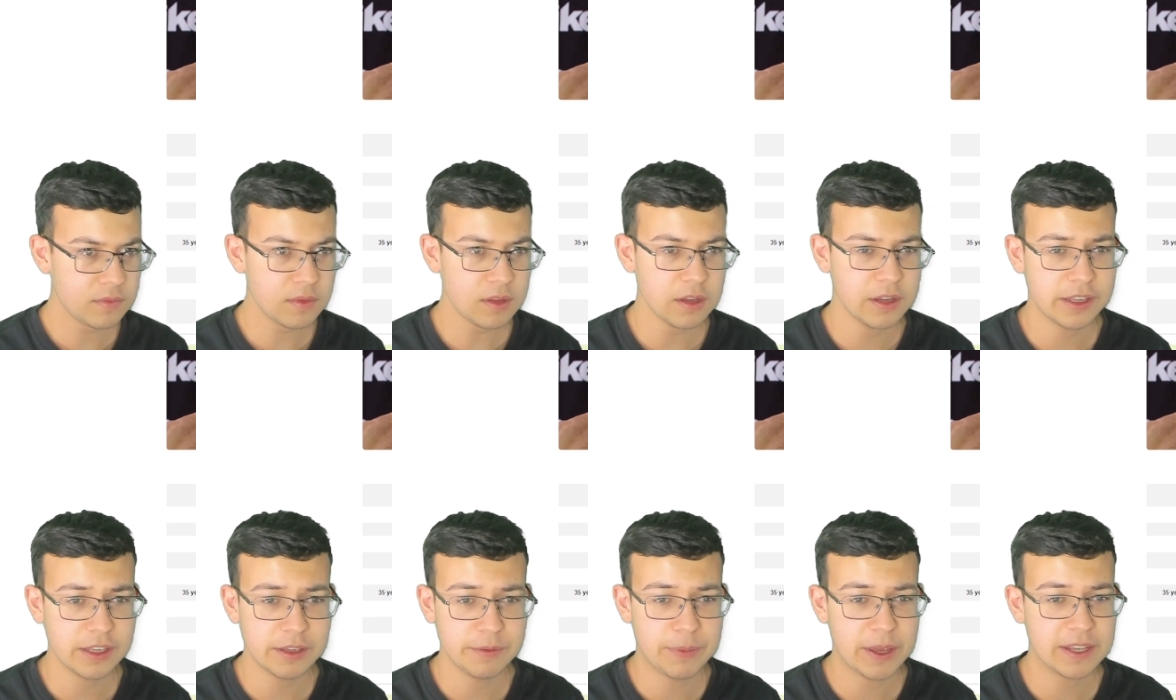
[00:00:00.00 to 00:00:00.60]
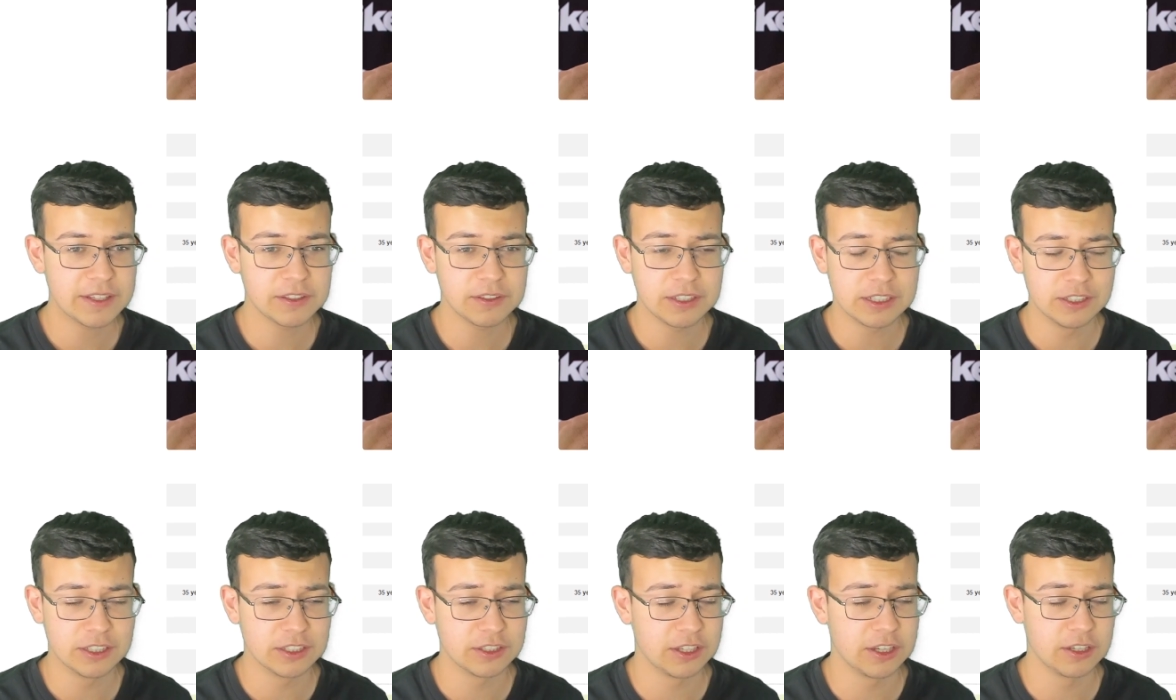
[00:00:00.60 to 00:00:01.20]
He basically
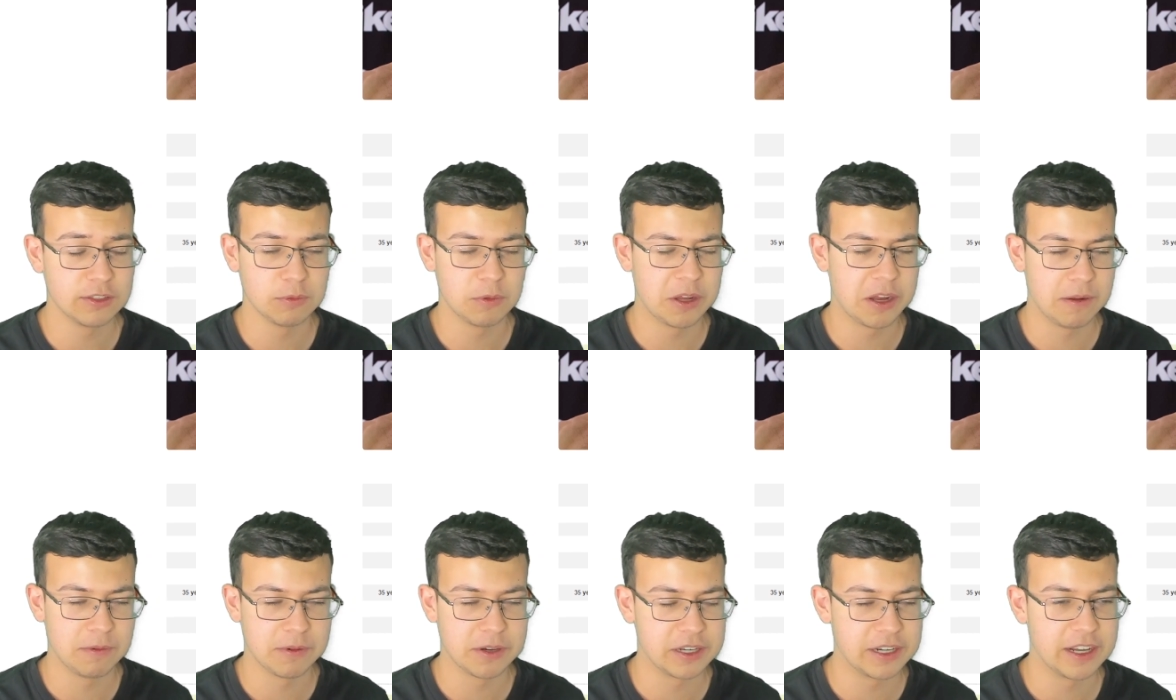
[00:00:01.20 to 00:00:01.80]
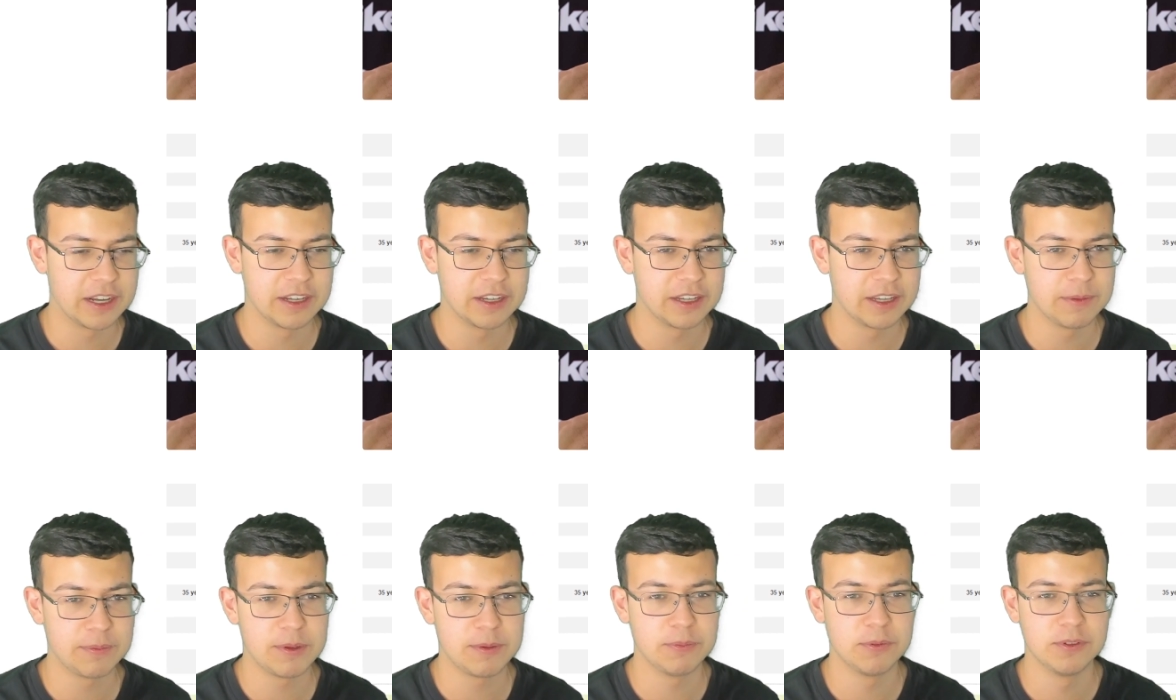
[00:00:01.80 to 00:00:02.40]
just does whatever he can to get
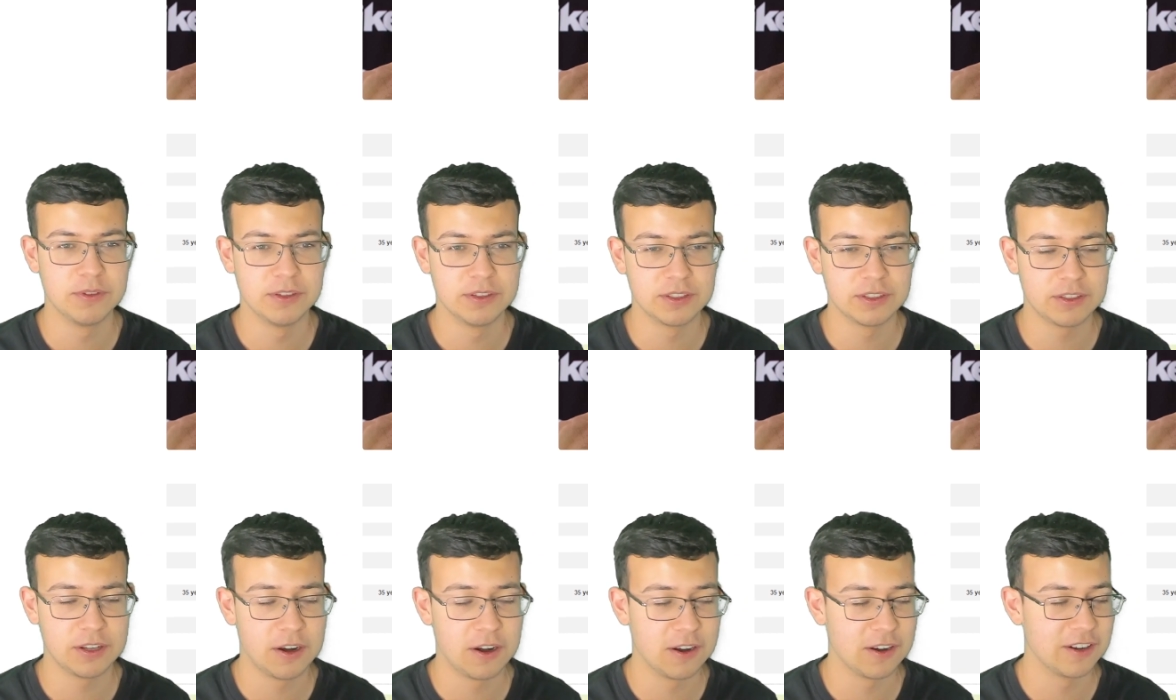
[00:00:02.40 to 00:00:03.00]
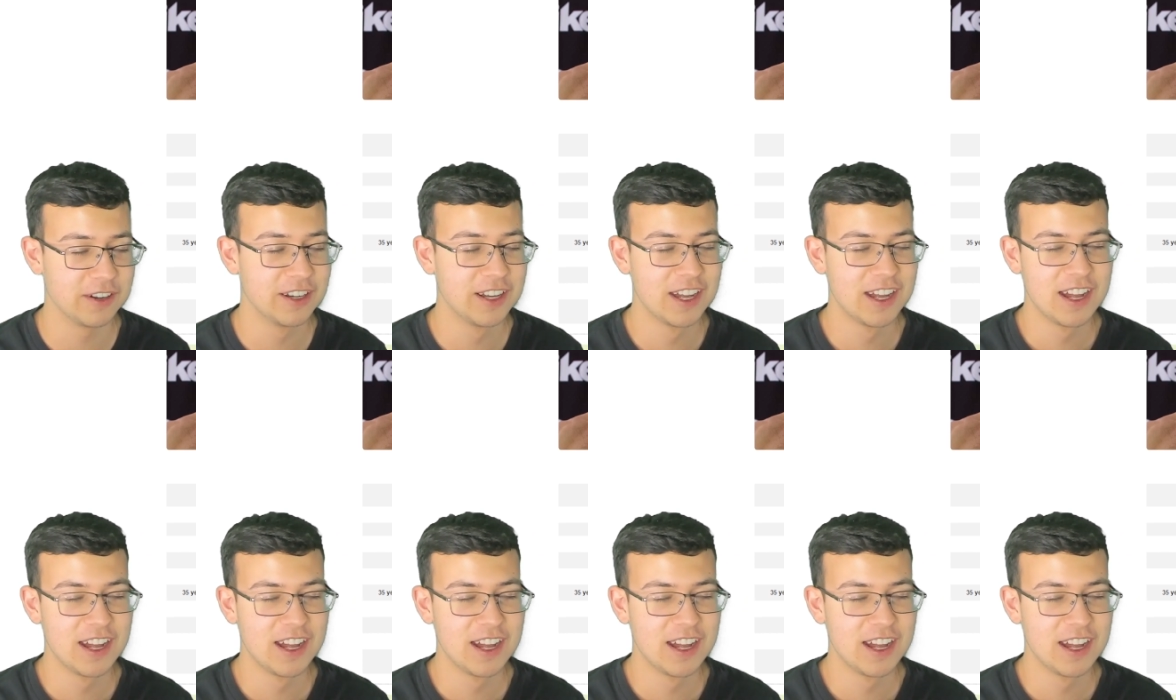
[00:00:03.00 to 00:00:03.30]
people in his guard.